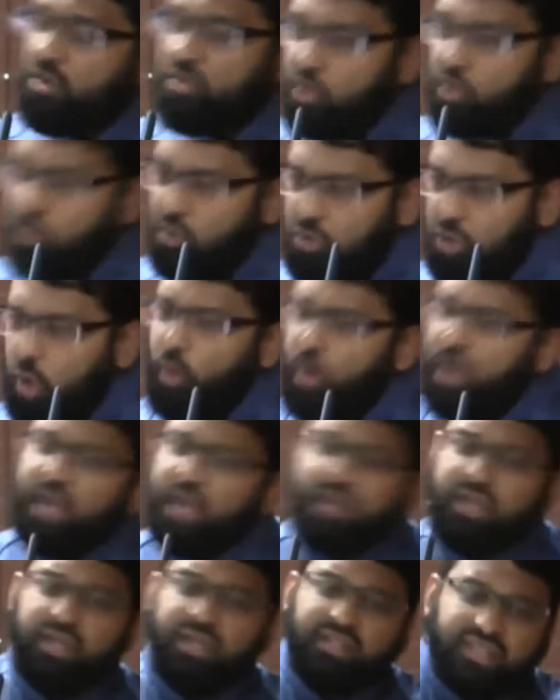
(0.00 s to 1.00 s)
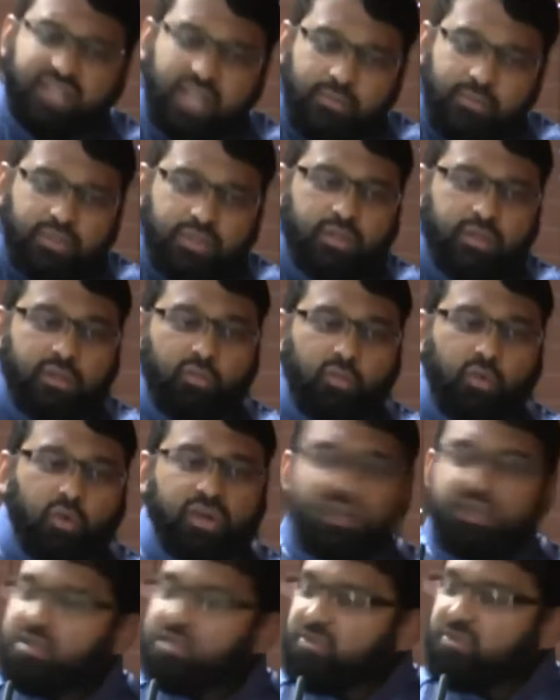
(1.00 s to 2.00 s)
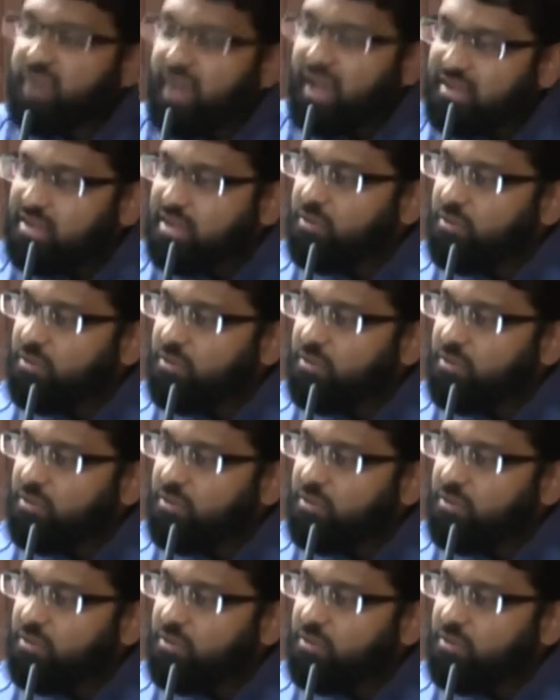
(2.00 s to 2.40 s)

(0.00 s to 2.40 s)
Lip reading: So go ahead and attempt in the morning to fast.